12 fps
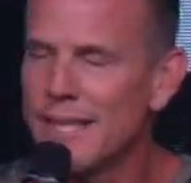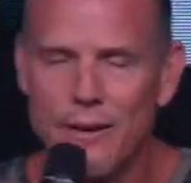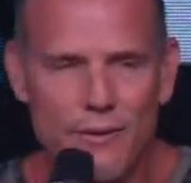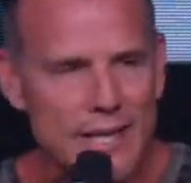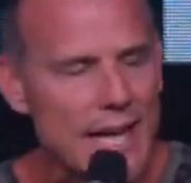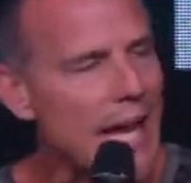and
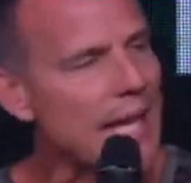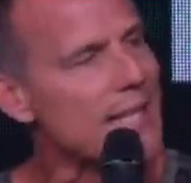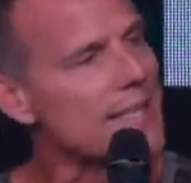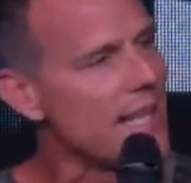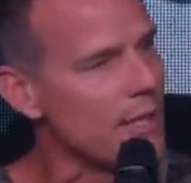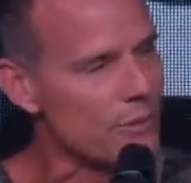every day he
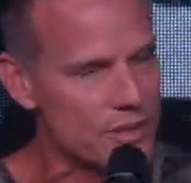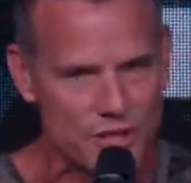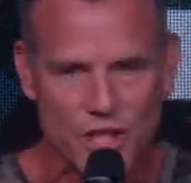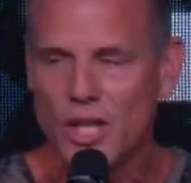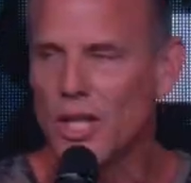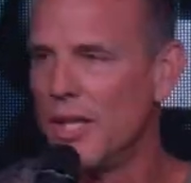said it was
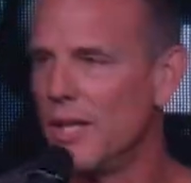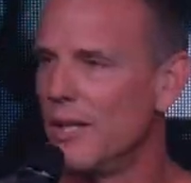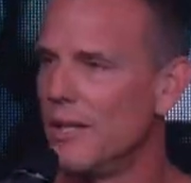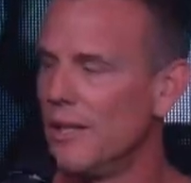good.